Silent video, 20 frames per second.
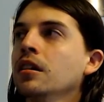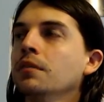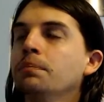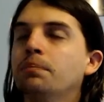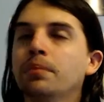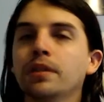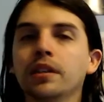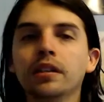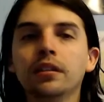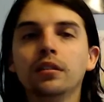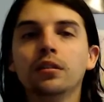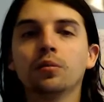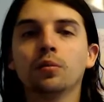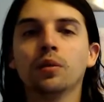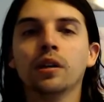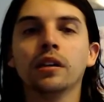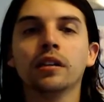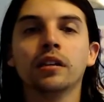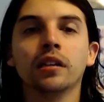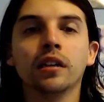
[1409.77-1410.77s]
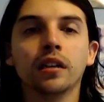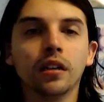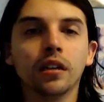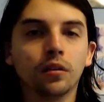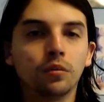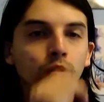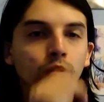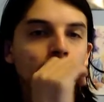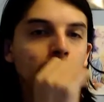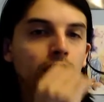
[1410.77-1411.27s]
either way,
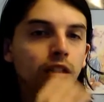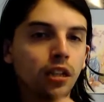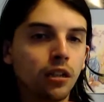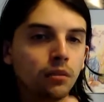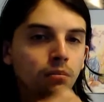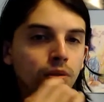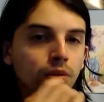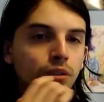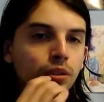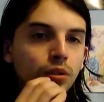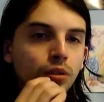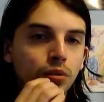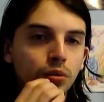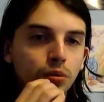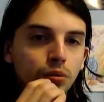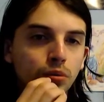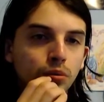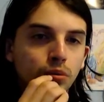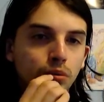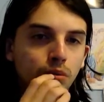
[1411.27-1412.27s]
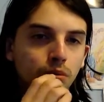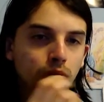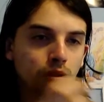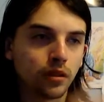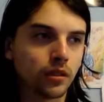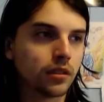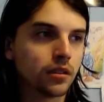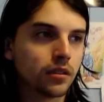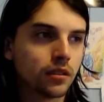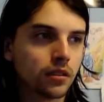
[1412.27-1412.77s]
when it comes to
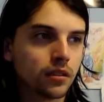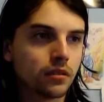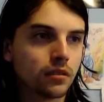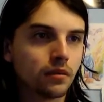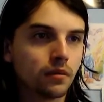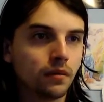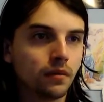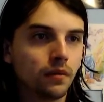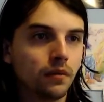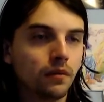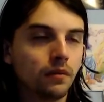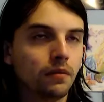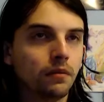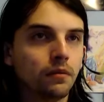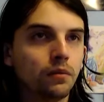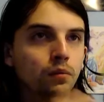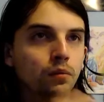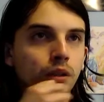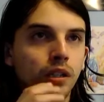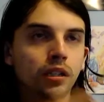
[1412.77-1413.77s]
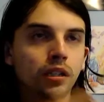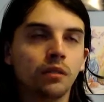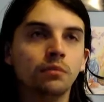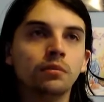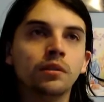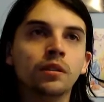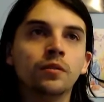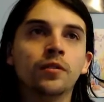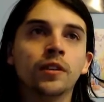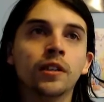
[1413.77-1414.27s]

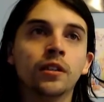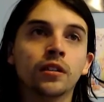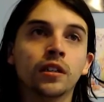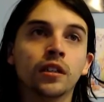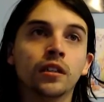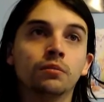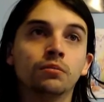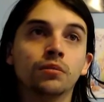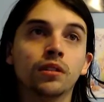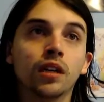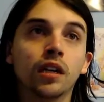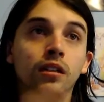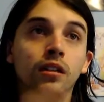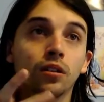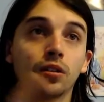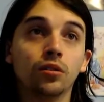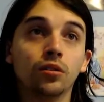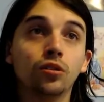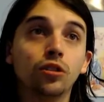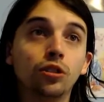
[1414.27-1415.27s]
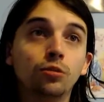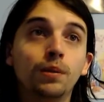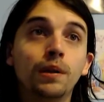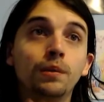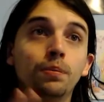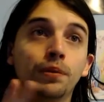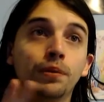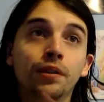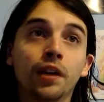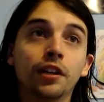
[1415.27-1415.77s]
video games, I urge
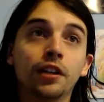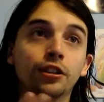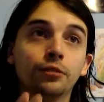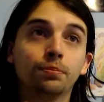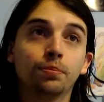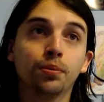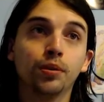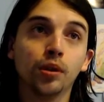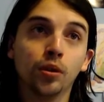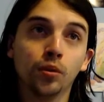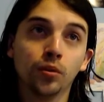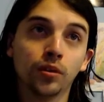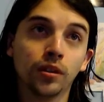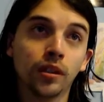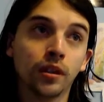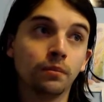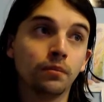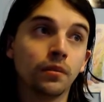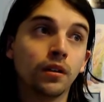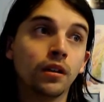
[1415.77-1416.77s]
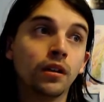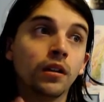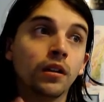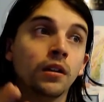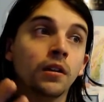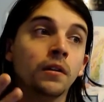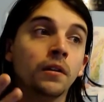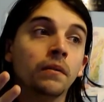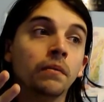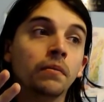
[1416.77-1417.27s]
people not to pre-order them.
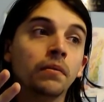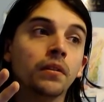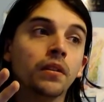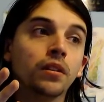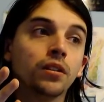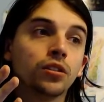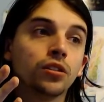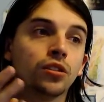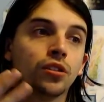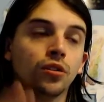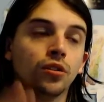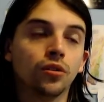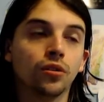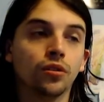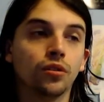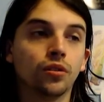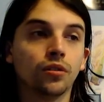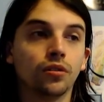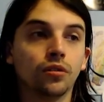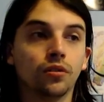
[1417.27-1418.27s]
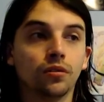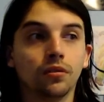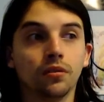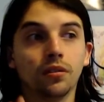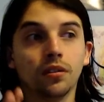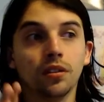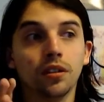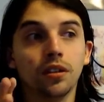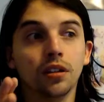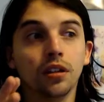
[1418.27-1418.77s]
Sure,
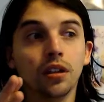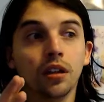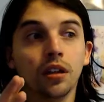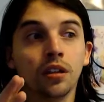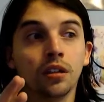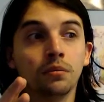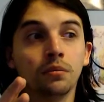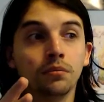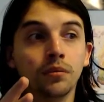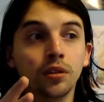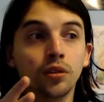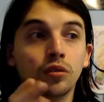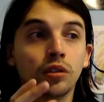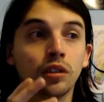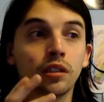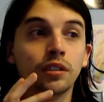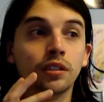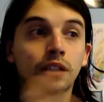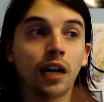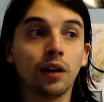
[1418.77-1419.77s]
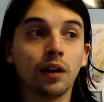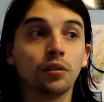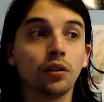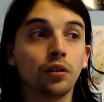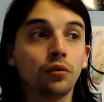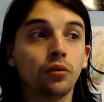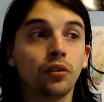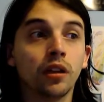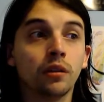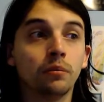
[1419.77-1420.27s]
you could
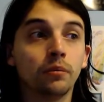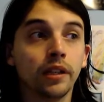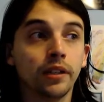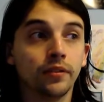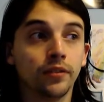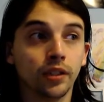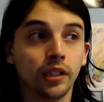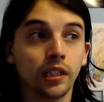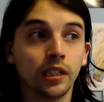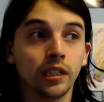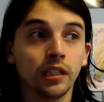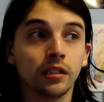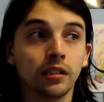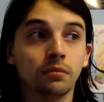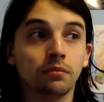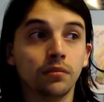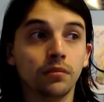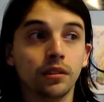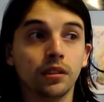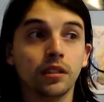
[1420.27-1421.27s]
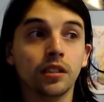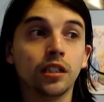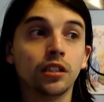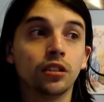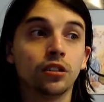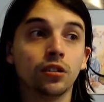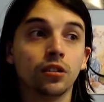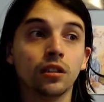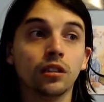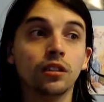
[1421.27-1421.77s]
download them if you're getting them
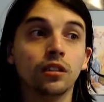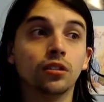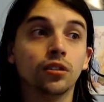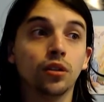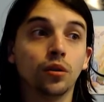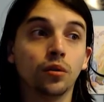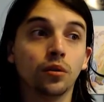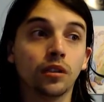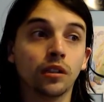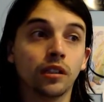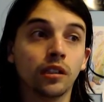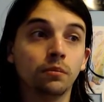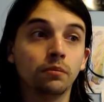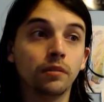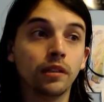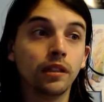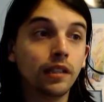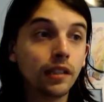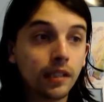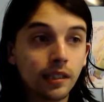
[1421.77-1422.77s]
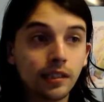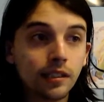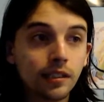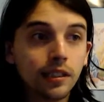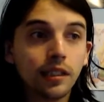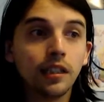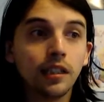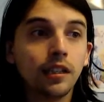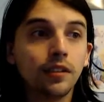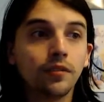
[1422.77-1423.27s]
digitally, so it can be
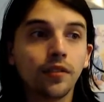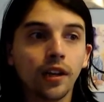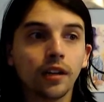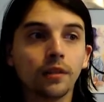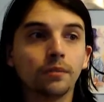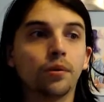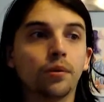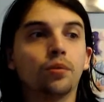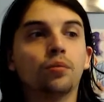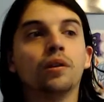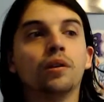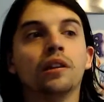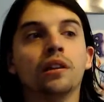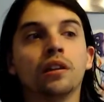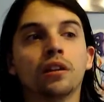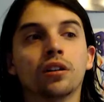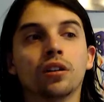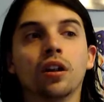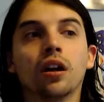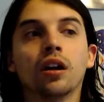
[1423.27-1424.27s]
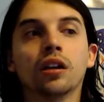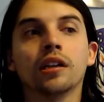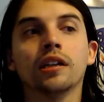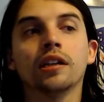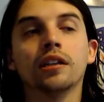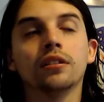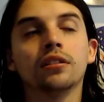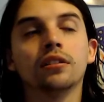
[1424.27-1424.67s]
instantly available when the clock hits.